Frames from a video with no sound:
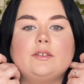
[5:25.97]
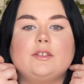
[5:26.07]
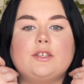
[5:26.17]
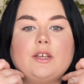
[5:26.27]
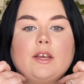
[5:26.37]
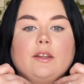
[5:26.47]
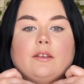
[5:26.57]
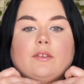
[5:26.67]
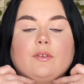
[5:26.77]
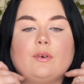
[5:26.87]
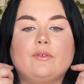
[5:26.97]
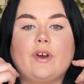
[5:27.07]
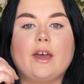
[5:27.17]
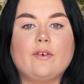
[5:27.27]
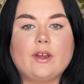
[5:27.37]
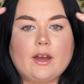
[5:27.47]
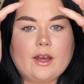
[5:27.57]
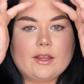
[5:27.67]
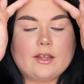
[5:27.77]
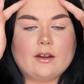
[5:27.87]
chin sort of area,
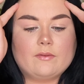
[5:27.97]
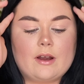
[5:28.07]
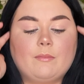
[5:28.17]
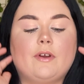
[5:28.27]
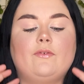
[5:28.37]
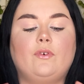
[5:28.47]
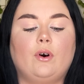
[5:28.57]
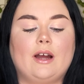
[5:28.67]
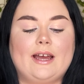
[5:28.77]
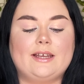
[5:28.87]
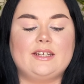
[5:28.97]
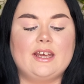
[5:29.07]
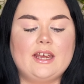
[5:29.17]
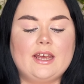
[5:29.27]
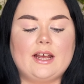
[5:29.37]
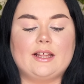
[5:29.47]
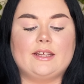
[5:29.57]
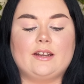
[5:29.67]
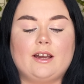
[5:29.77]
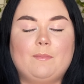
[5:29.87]
and then around my forehead. And
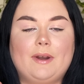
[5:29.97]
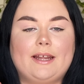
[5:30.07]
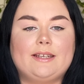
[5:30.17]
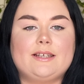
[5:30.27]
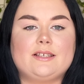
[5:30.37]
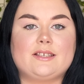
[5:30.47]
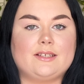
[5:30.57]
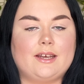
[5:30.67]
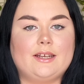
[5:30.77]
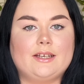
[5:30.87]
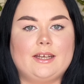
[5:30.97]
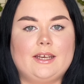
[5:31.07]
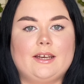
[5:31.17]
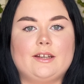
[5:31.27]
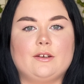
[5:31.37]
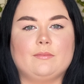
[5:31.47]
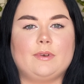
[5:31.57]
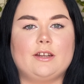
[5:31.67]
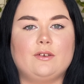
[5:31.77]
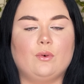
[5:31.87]
then I blend it slightly. I don't
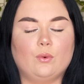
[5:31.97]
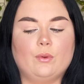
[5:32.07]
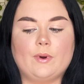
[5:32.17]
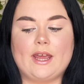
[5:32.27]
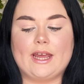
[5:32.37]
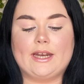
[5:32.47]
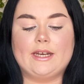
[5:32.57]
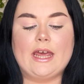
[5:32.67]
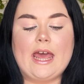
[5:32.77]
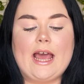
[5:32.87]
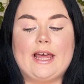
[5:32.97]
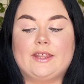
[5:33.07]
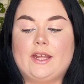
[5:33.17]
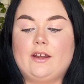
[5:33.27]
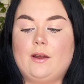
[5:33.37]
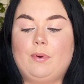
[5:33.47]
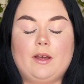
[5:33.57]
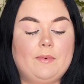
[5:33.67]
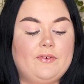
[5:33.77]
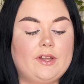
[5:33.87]
blend it all the way in and then I apply
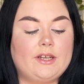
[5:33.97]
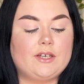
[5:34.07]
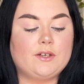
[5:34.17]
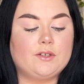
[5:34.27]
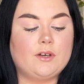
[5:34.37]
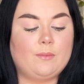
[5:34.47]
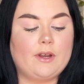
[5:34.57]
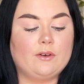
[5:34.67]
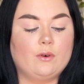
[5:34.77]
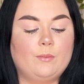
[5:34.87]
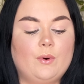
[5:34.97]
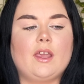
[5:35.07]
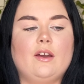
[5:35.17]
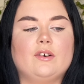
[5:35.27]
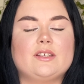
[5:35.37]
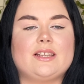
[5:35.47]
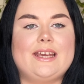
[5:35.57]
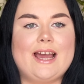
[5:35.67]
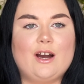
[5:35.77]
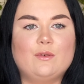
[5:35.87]
my foundation on top like normal. It honestly
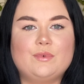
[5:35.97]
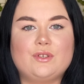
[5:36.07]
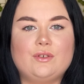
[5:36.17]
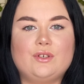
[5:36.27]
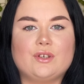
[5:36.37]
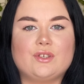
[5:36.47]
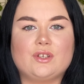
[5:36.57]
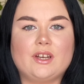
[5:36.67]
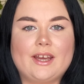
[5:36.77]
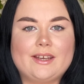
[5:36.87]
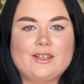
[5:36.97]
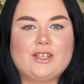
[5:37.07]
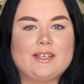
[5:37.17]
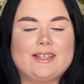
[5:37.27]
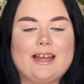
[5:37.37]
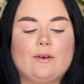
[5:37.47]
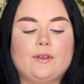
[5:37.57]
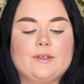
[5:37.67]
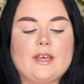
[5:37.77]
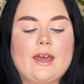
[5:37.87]
helps to just like chisel out
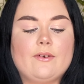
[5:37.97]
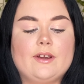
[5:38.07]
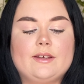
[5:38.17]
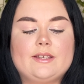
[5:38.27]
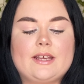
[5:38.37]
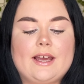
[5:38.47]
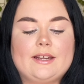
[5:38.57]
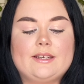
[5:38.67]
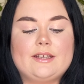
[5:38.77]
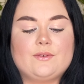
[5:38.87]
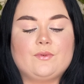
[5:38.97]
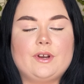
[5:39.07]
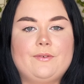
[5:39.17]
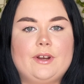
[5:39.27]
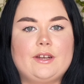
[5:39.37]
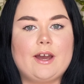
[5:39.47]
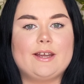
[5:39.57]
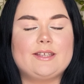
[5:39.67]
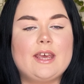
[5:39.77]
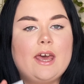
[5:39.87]
those areas and it's really, really nice.